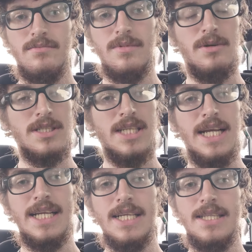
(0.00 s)
Once
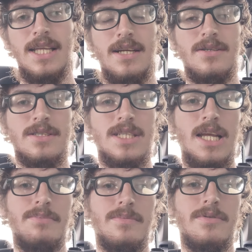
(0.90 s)
I get that uh,
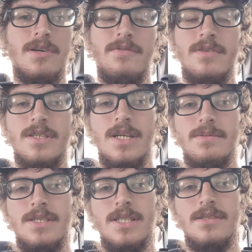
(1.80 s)
stamp approval to
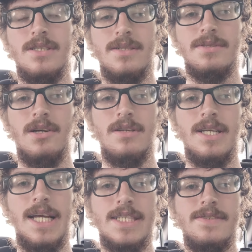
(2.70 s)
come to, come to go to
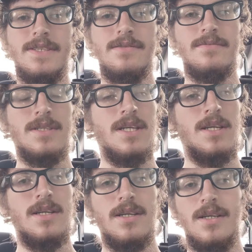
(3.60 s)
Nashville,
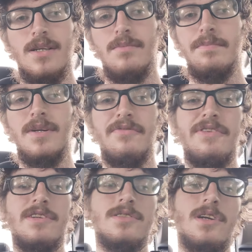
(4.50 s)
middle
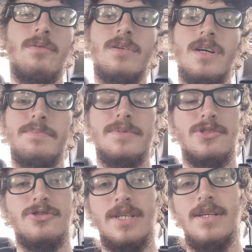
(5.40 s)
finger's going up
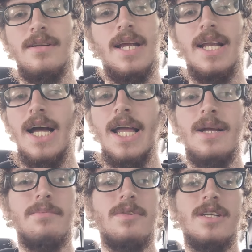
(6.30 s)
to Trenton, and I
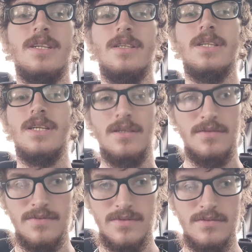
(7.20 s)
am going to
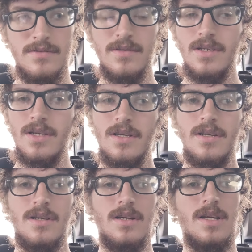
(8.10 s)
leave.
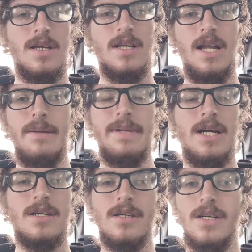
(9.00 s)
And I'm
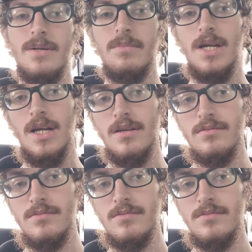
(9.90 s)
not going to come back.